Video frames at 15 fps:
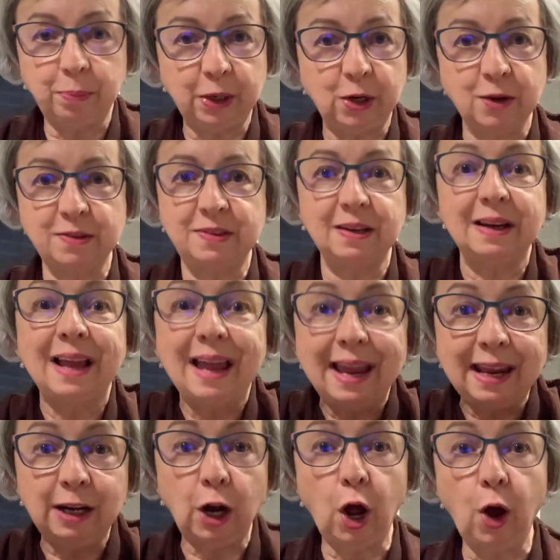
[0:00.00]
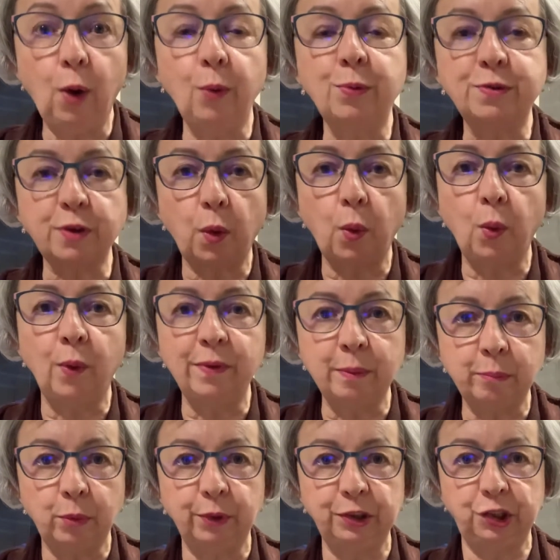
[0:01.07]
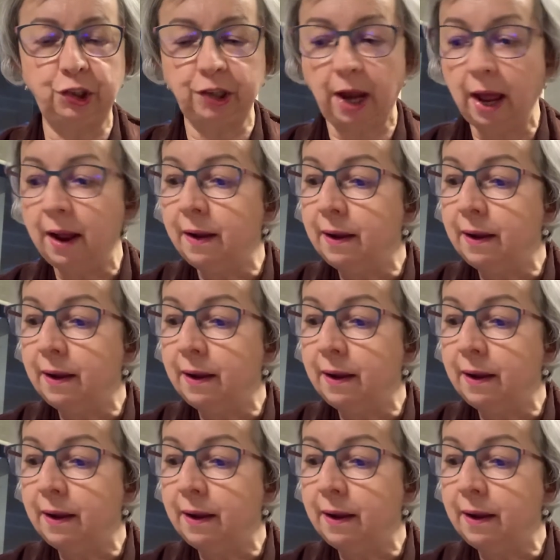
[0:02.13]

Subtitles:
because it holds all the moisture